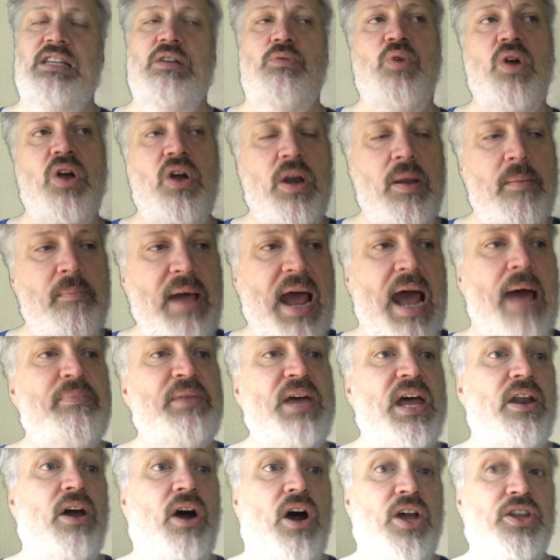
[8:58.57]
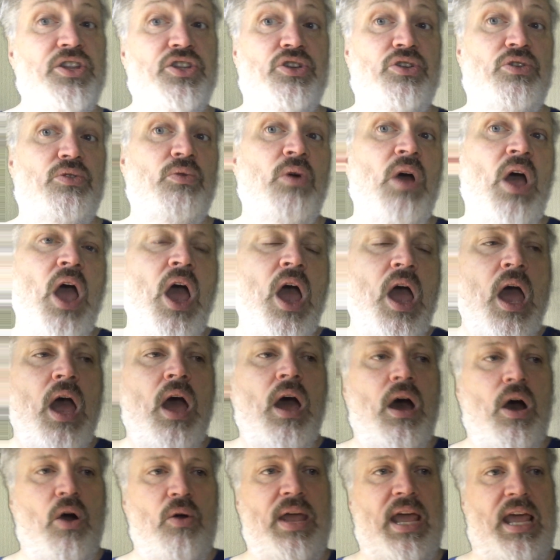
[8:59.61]
And we're going to map that onto,
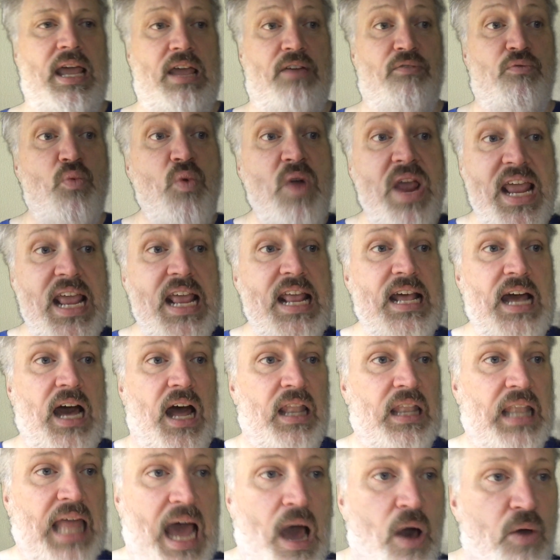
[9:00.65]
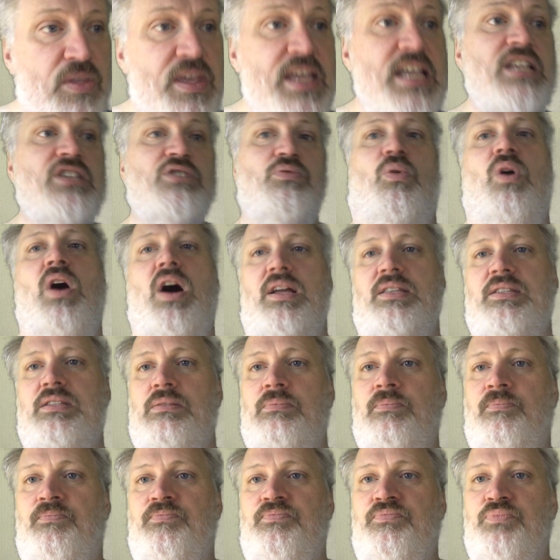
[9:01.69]
okay, if we allow these wants,
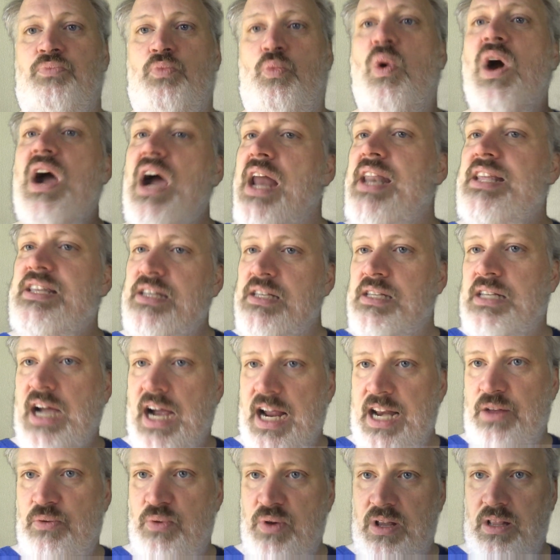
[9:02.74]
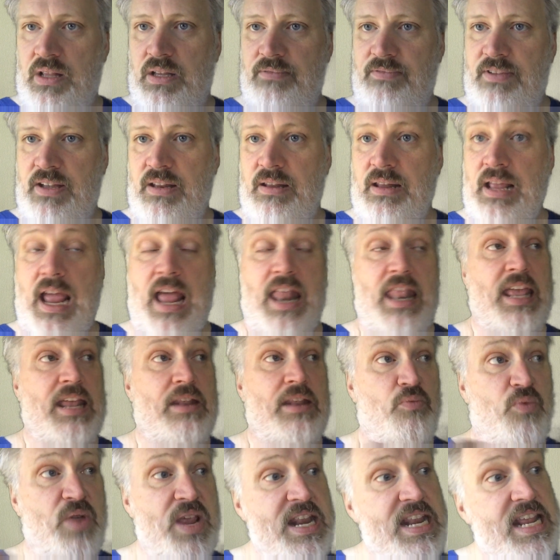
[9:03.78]
what kind of society we live in? And
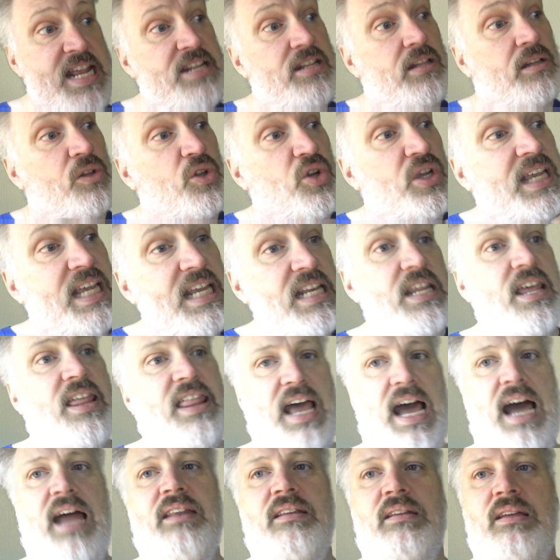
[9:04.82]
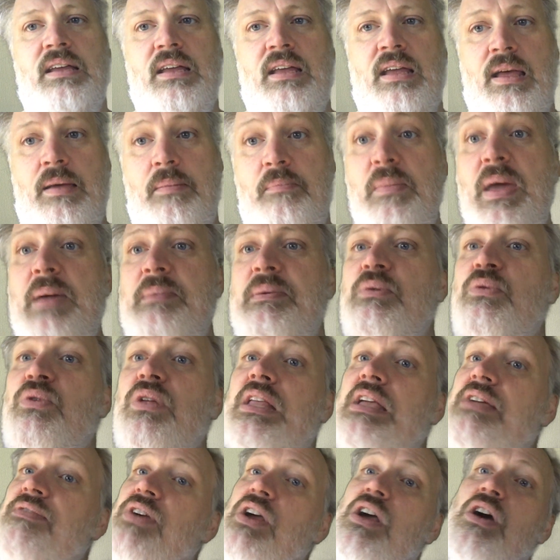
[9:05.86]
we need to look into that. Maybe
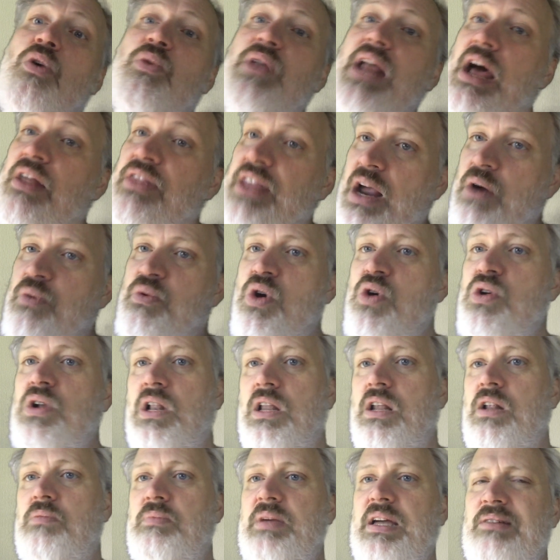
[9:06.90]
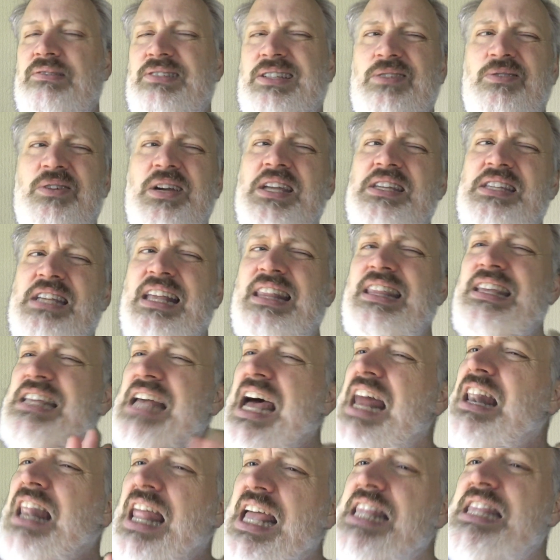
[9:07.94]
we'll even go down that road a little bit. I'm saying, wait a second,
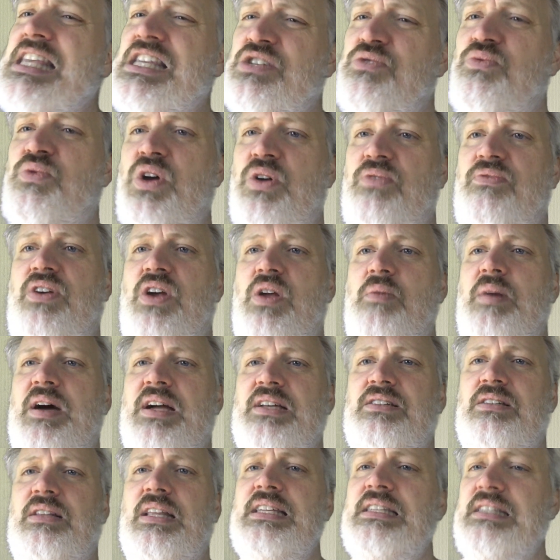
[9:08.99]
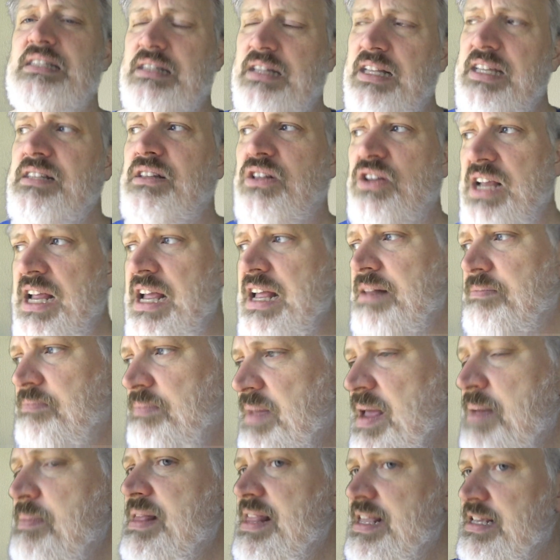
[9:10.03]
I don't like this road very much. Let's look at,
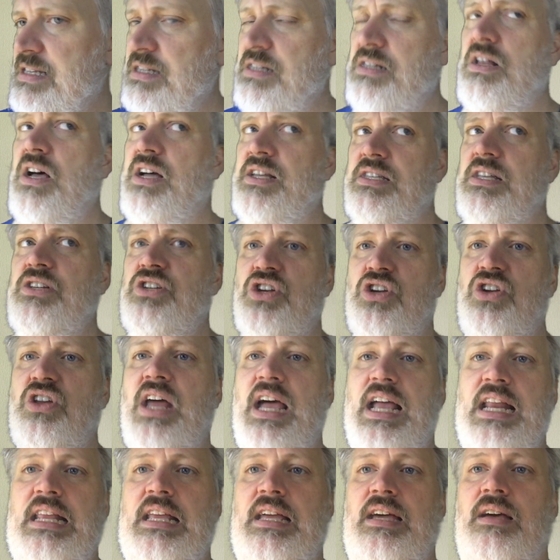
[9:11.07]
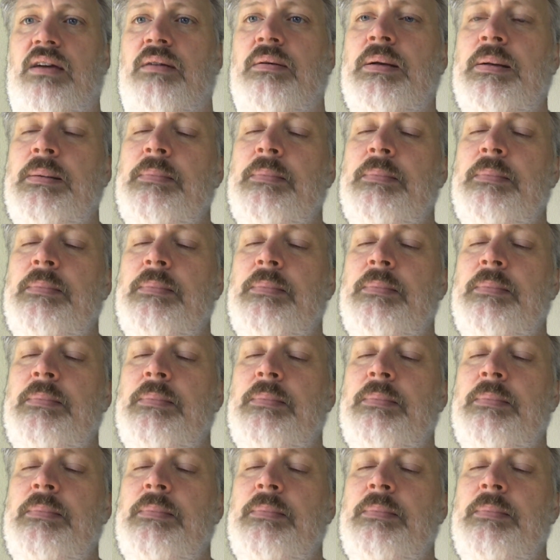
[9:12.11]
maybe this is not such a good idea.